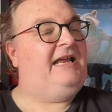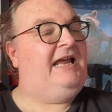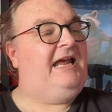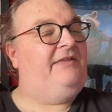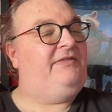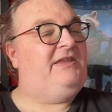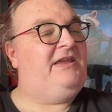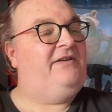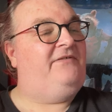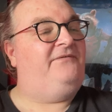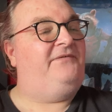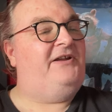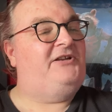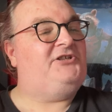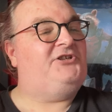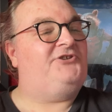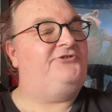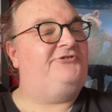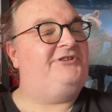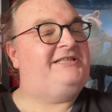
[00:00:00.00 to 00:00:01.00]
the
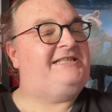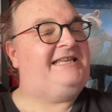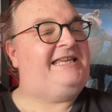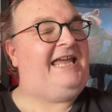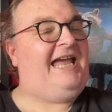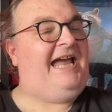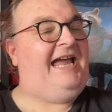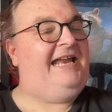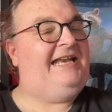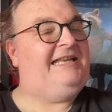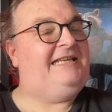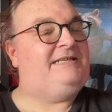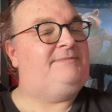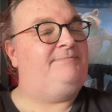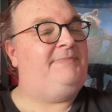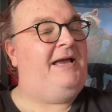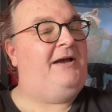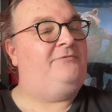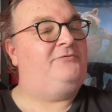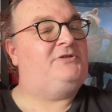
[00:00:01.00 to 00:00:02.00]
adventurous cat, and his
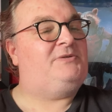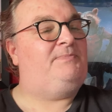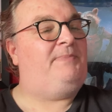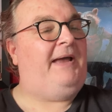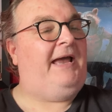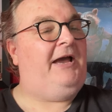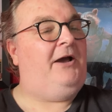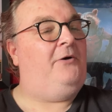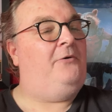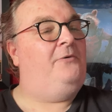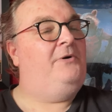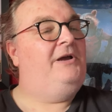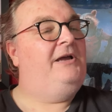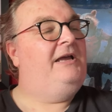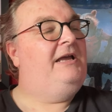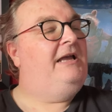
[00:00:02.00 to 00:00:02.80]
mouse pal,